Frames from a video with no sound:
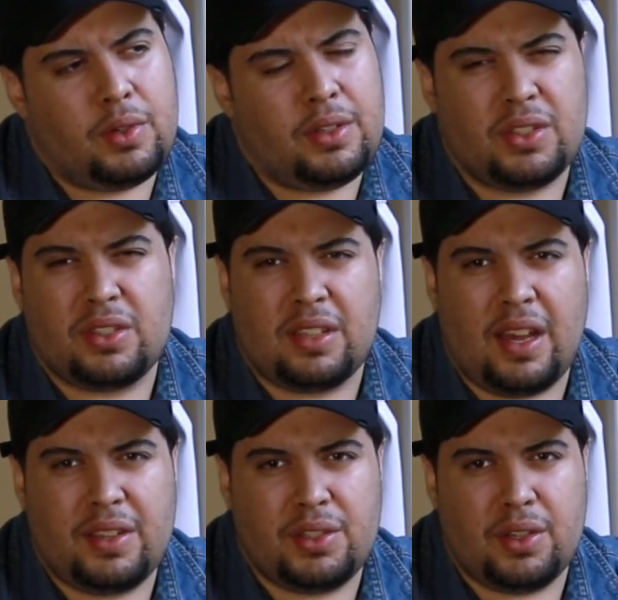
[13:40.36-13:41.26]
sort of just
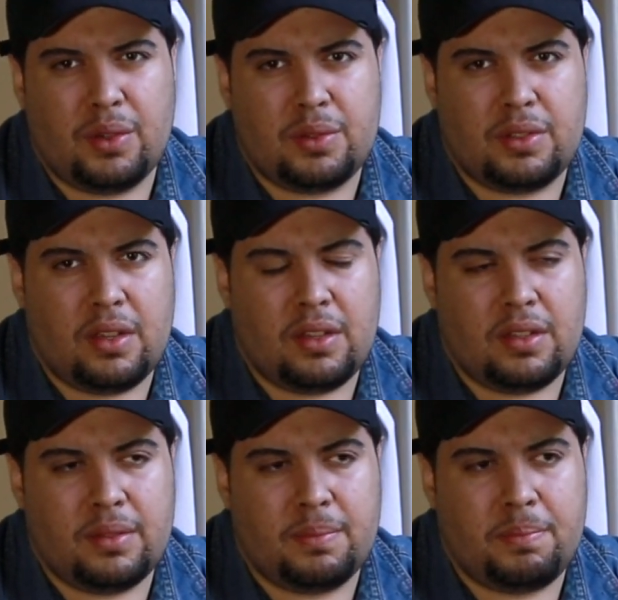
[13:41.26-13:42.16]
slideshows
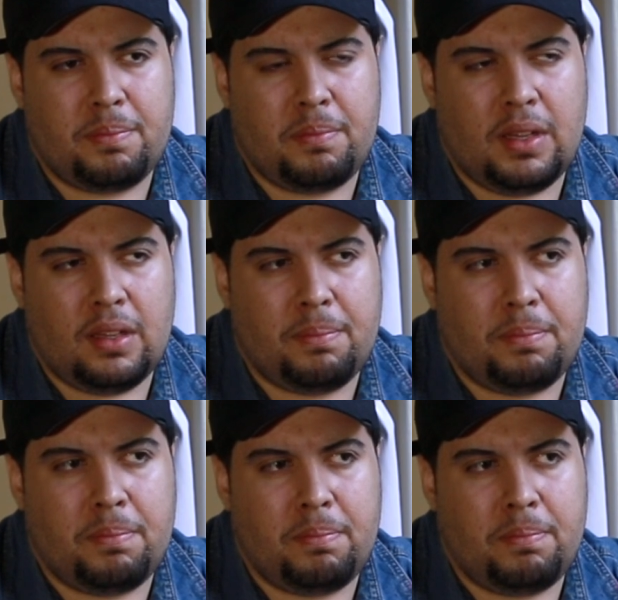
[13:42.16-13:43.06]
on
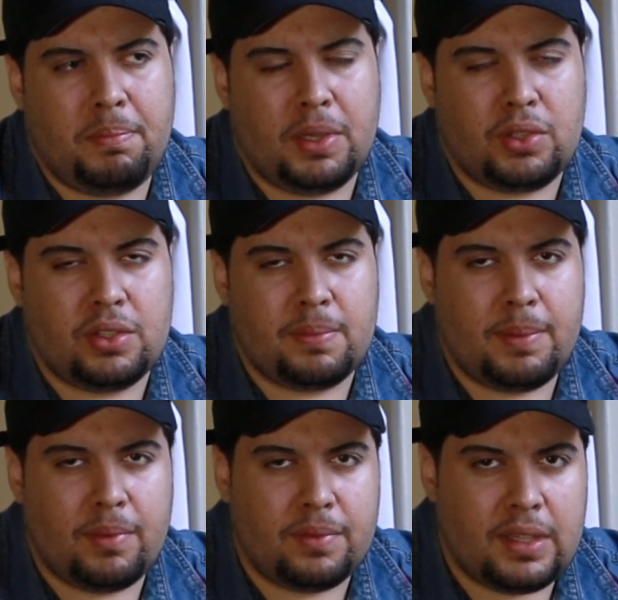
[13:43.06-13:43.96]
pictures
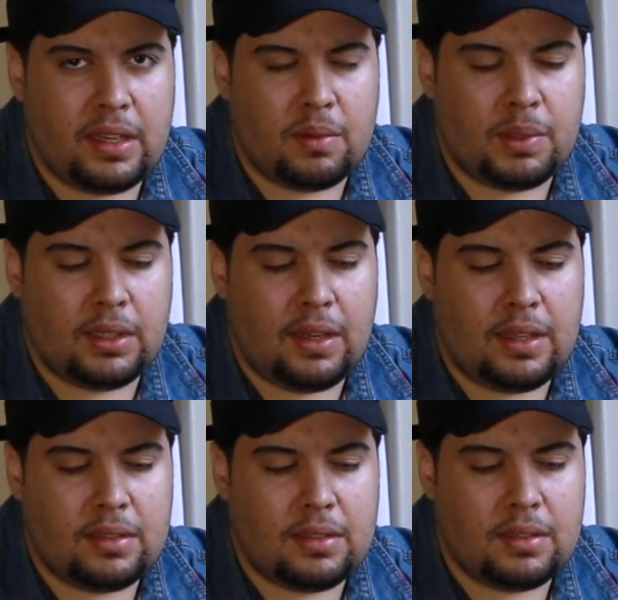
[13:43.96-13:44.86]
people have taken with the
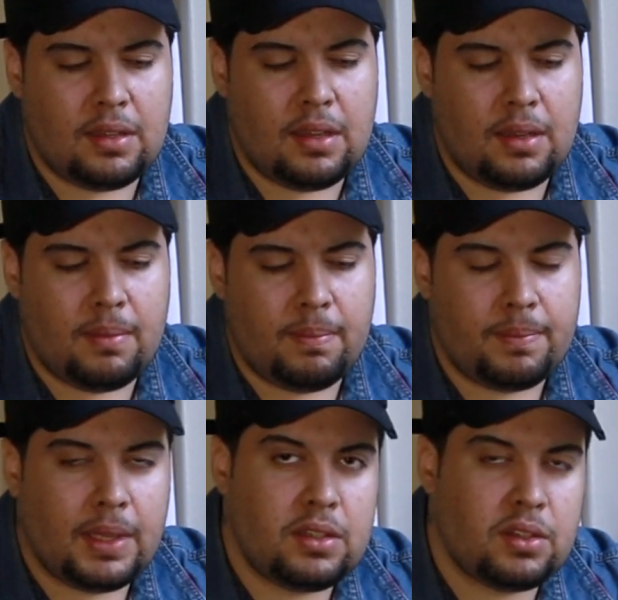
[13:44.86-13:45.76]
lens.
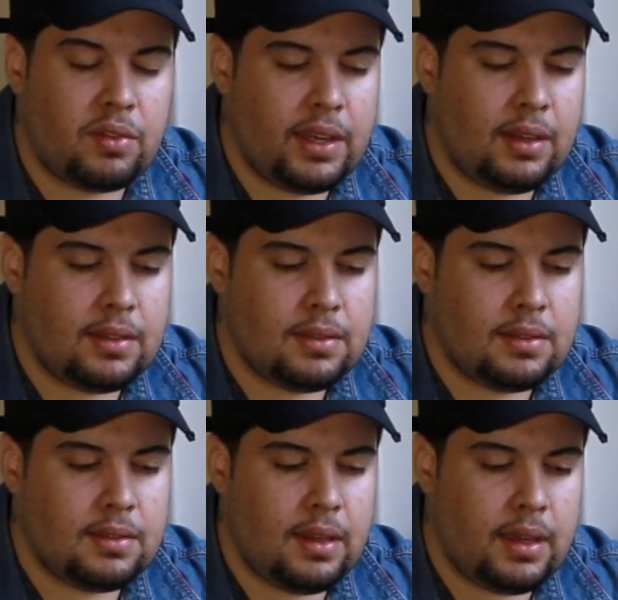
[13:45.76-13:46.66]
It is a great
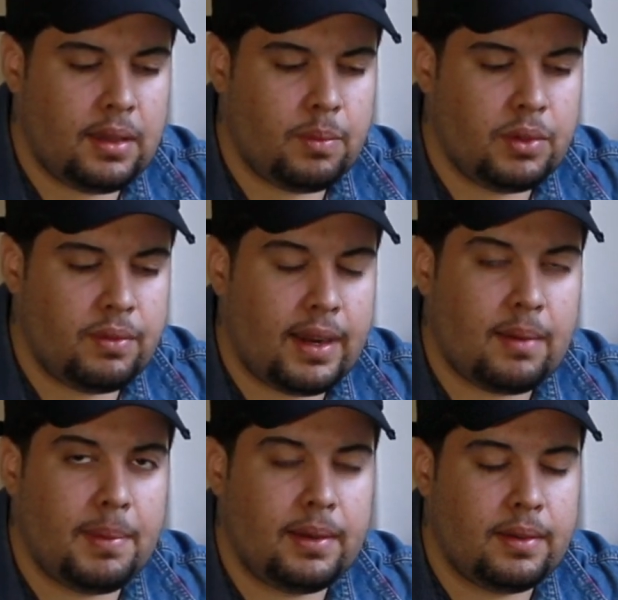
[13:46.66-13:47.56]
lens. I would
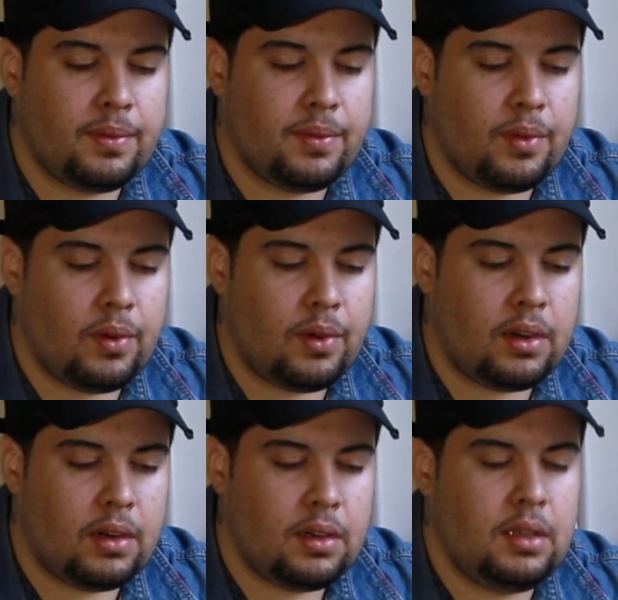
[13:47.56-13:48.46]
recommend it
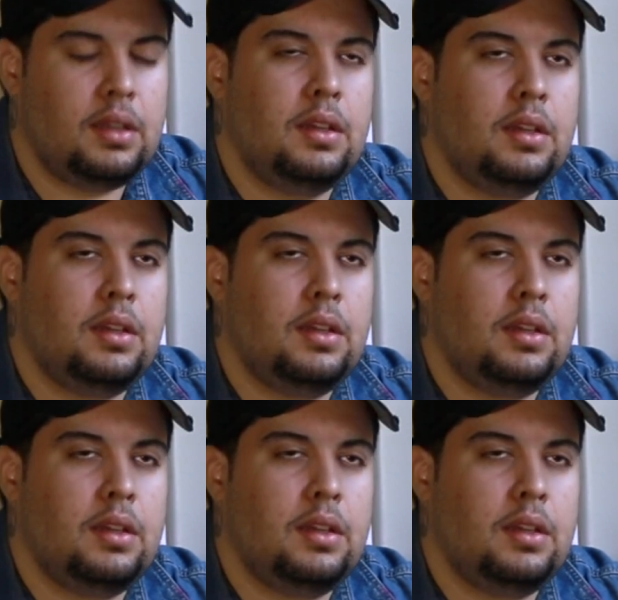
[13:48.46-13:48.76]
for